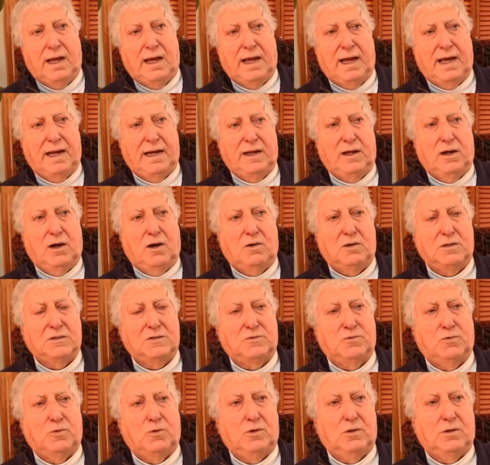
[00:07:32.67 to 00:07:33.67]
And he
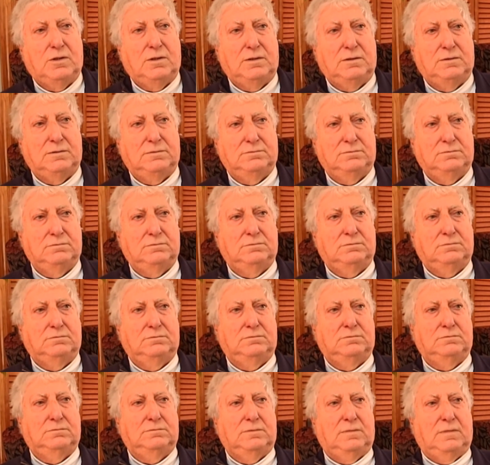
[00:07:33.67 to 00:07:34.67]
always wore
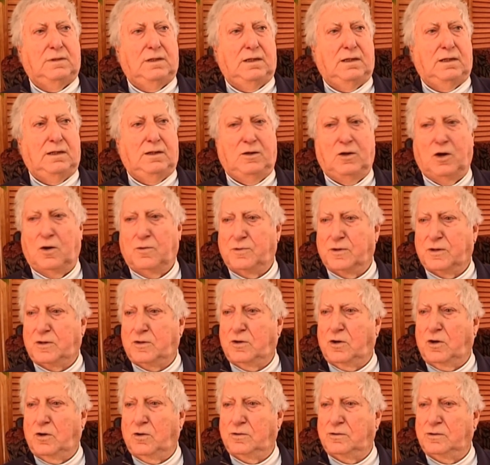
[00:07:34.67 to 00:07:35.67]
an
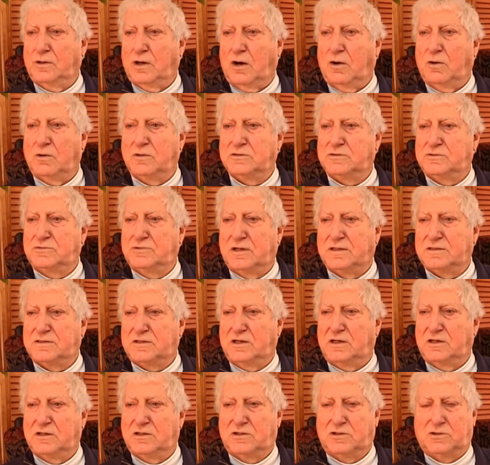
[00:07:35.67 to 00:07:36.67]
overcoat, always dressed
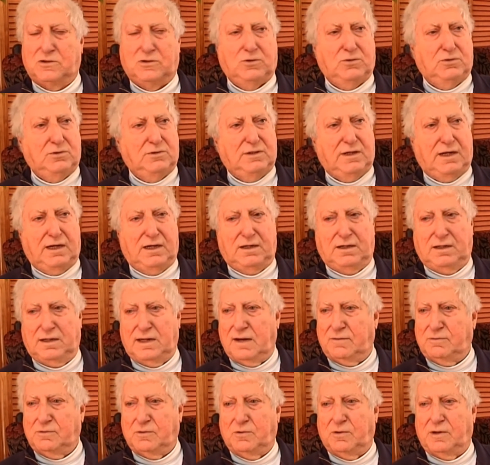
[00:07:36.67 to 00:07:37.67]
in a suit, and
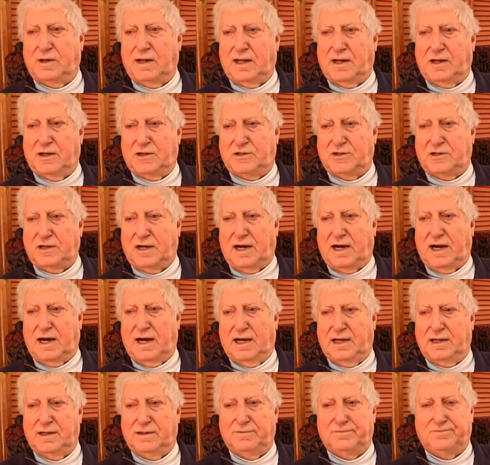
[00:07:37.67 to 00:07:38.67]
never without a
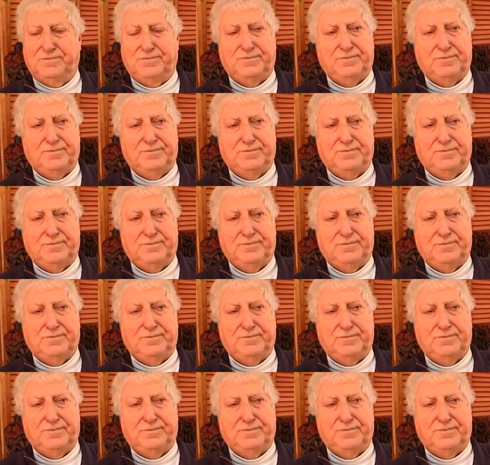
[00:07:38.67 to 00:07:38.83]
tie.